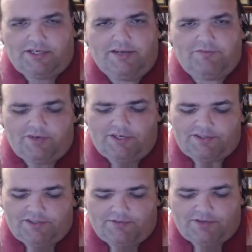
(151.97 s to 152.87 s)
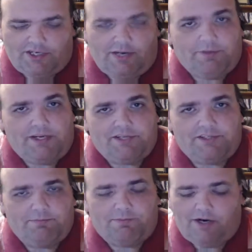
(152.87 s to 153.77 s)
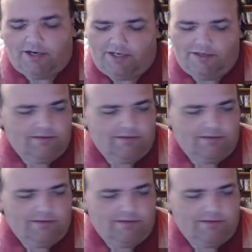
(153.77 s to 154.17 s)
definition of accommodation party.